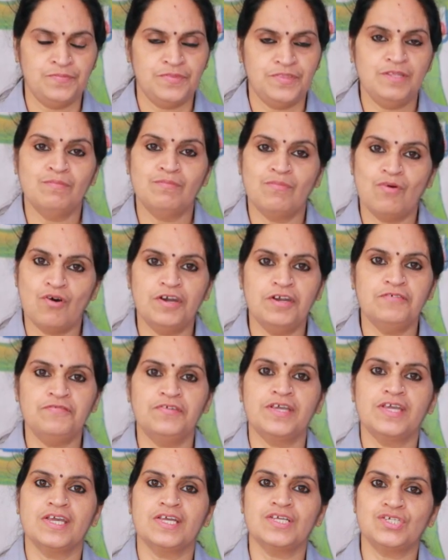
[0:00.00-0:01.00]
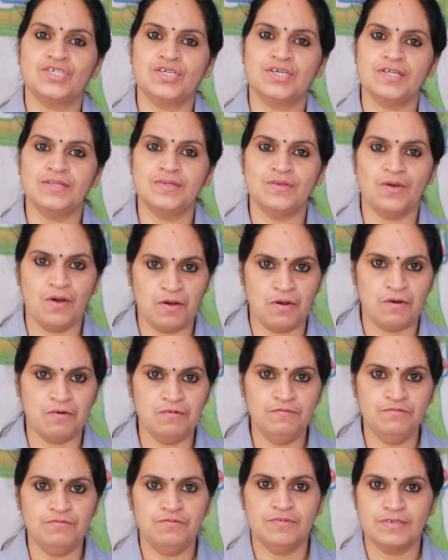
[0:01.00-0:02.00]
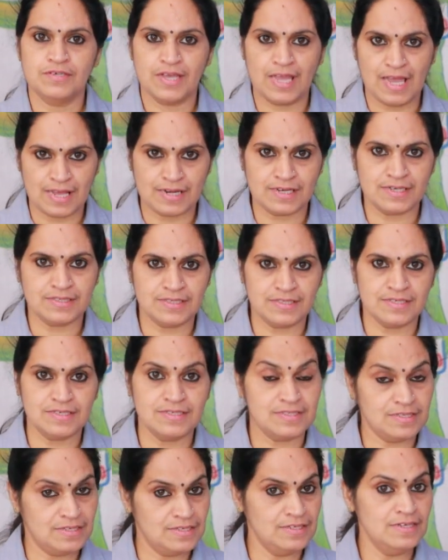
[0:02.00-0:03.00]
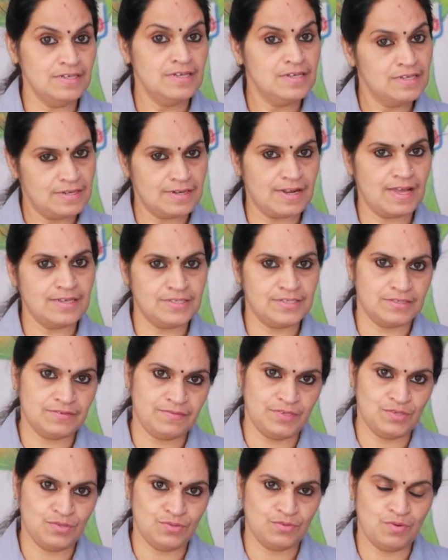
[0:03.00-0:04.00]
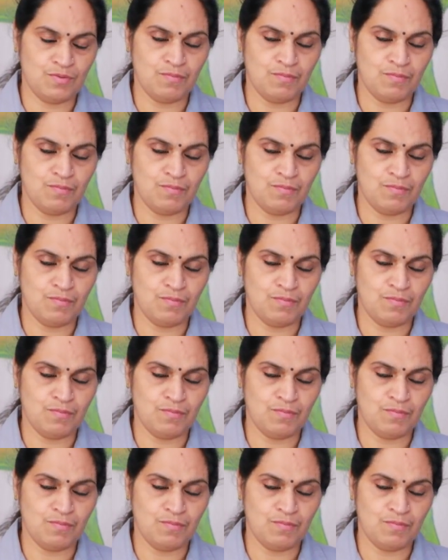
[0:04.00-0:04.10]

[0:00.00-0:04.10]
the modification of characters in writer window.